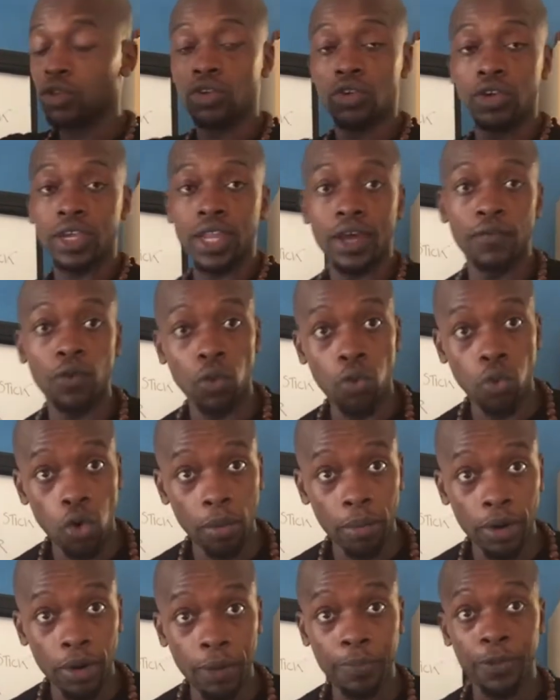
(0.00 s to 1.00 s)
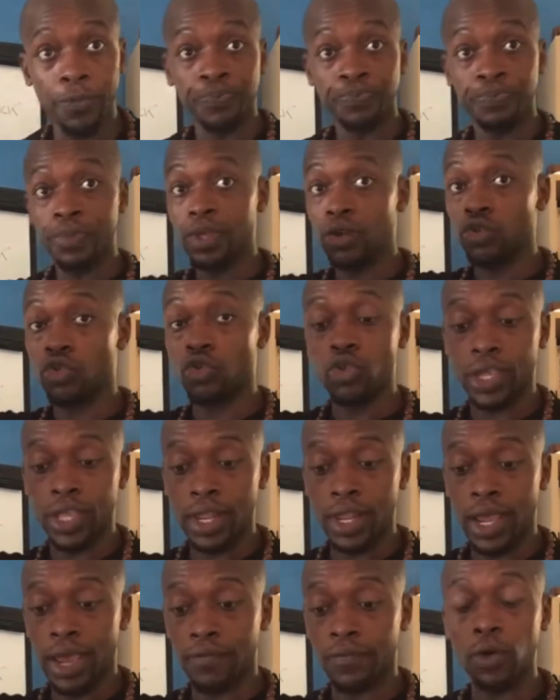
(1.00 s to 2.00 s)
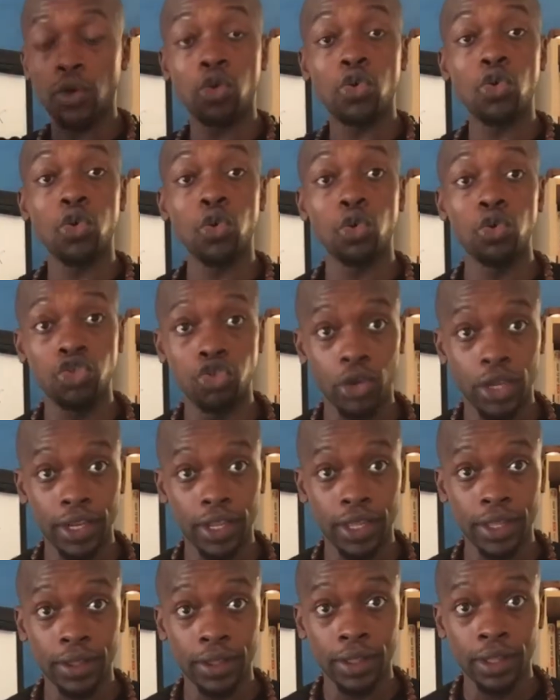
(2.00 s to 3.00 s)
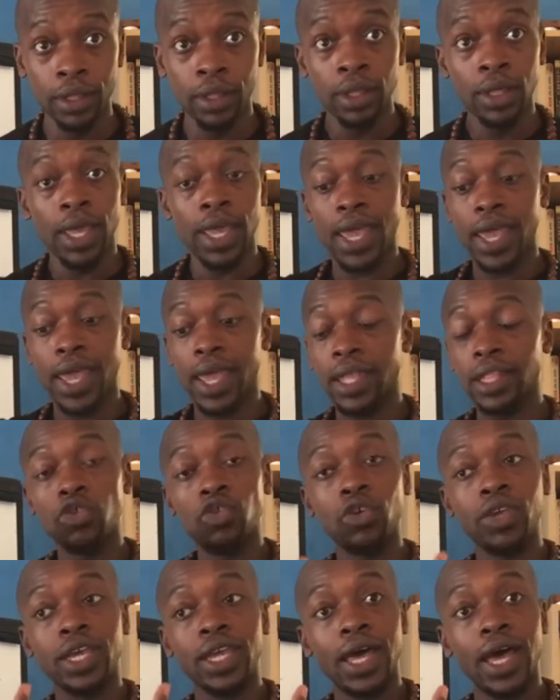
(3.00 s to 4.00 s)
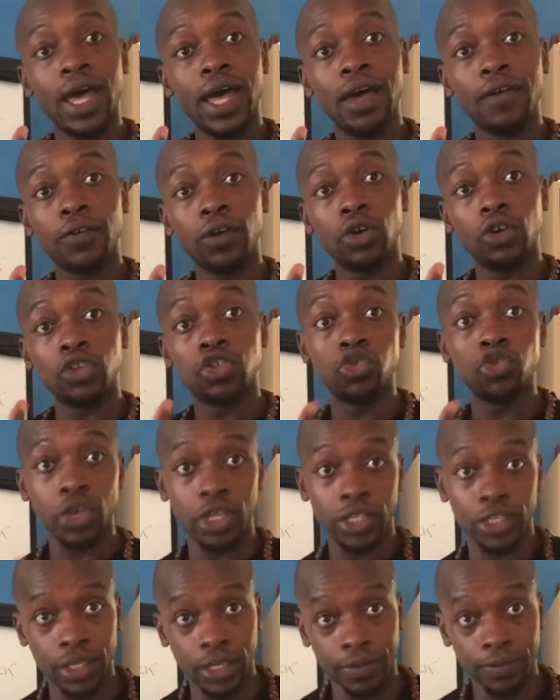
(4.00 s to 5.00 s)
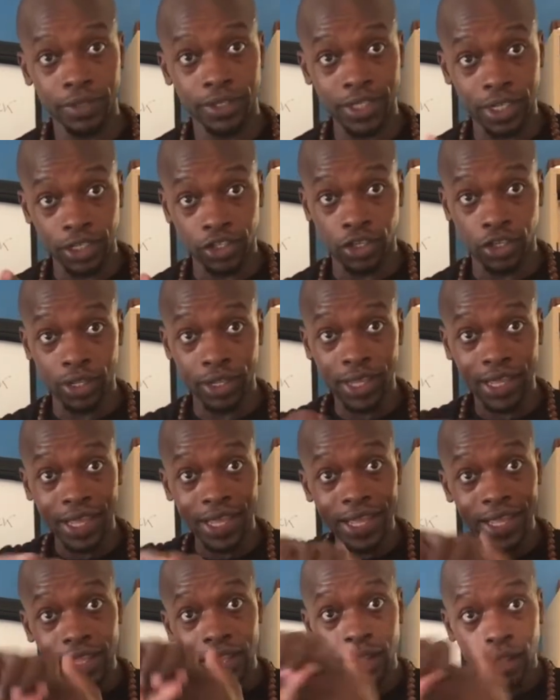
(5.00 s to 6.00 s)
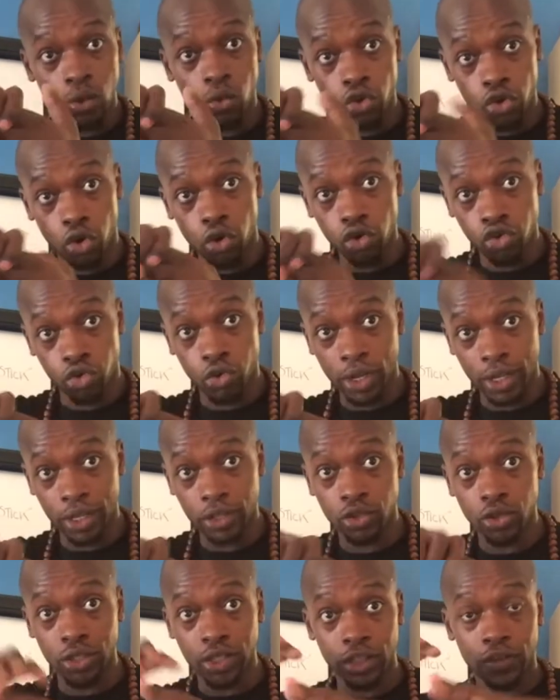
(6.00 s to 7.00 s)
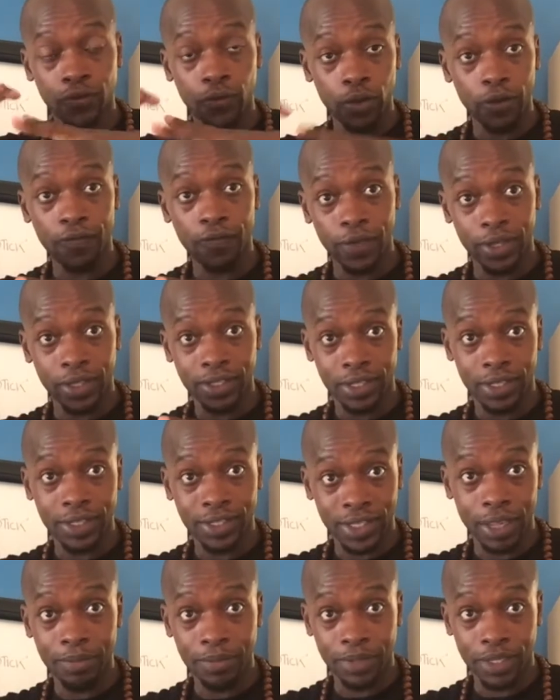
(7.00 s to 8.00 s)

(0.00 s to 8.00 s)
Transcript: You can have a warm-up, you can have a core training, and you can have a stretching session in your training. So there's three things at the same